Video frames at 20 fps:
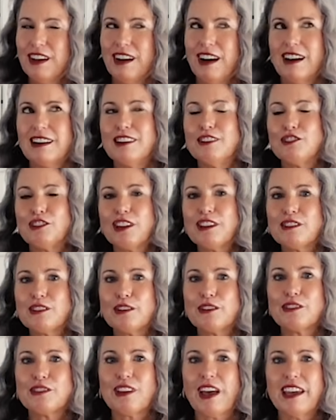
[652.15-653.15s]
on a
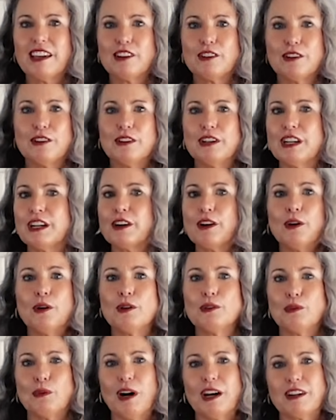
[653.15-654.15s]
gentle cycle in
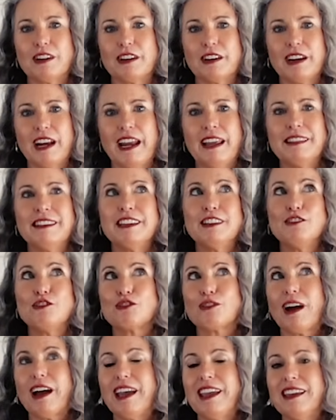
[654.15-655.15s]
cold water and then
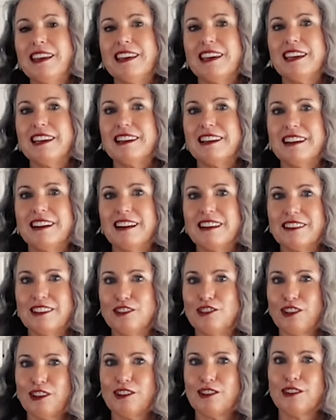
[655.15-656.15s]
drying it on the
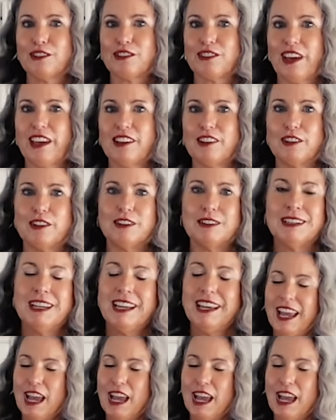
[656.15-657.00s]
gentle cycle.